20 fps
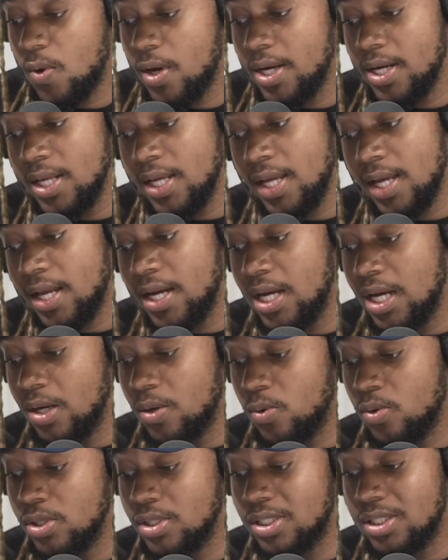what day
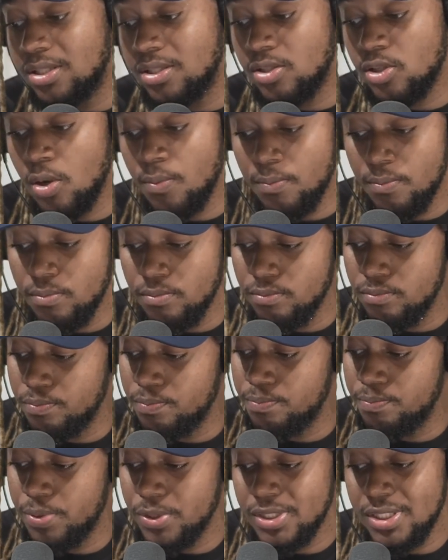there was something
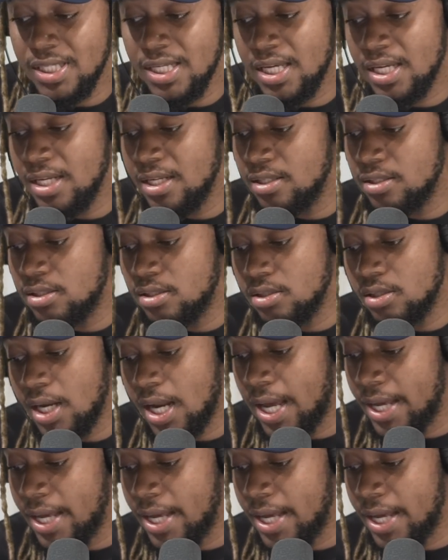pertaining to